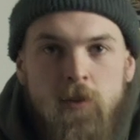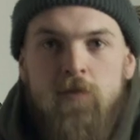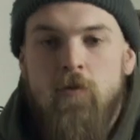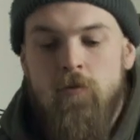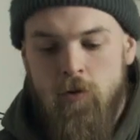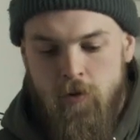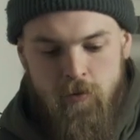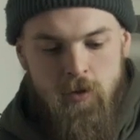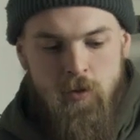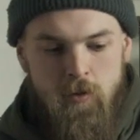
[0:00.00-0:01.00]
bit of a run
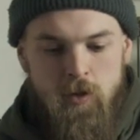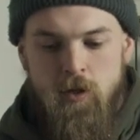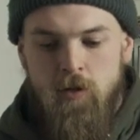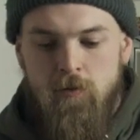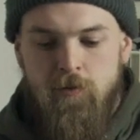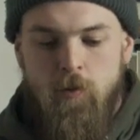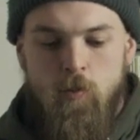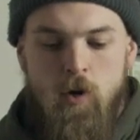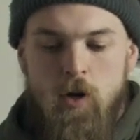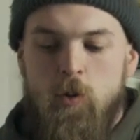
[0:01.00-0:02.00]
through of
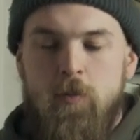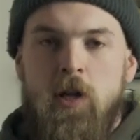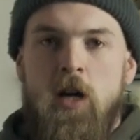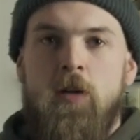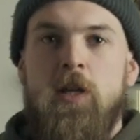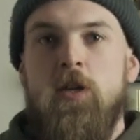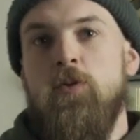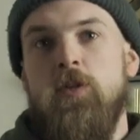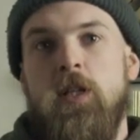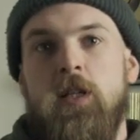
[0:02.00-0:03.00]
what equipment I'll be
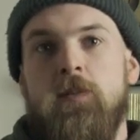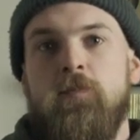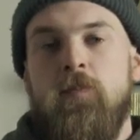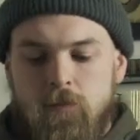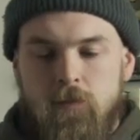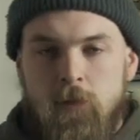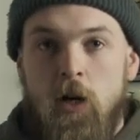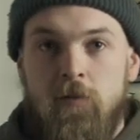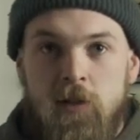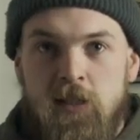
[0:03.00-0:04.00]
using. Now
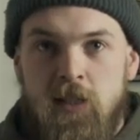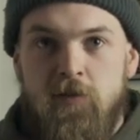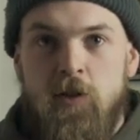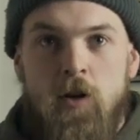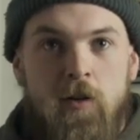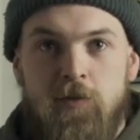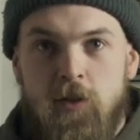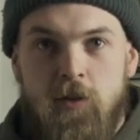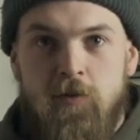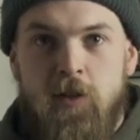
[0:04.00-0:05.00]
obviously if you're not a
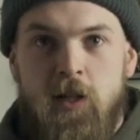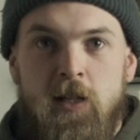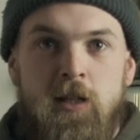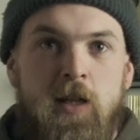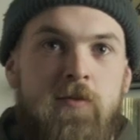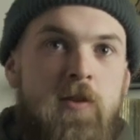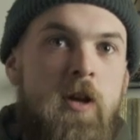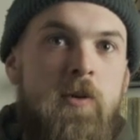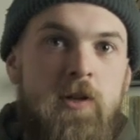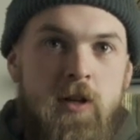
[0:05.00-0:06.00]
photographer and you have
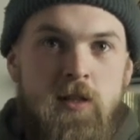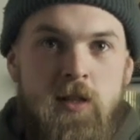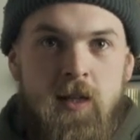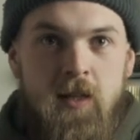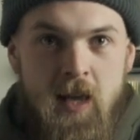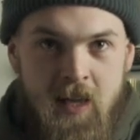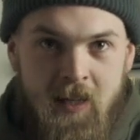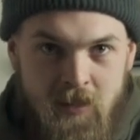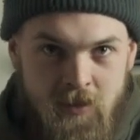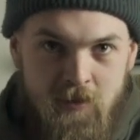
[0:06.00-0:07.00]
no interest in getting
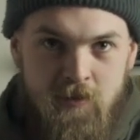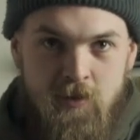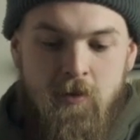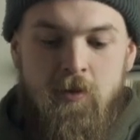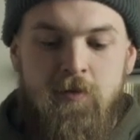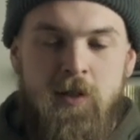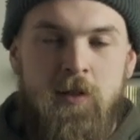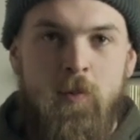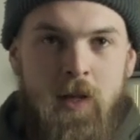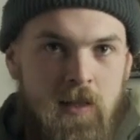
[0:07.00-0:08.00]
into photography
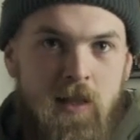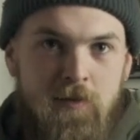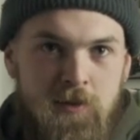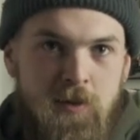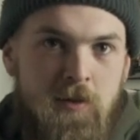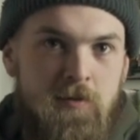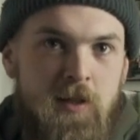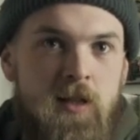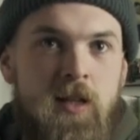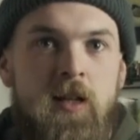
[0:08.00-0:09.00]
and wildlife
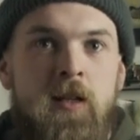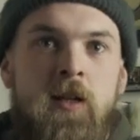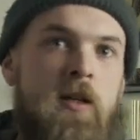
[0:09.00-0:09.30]
photography, then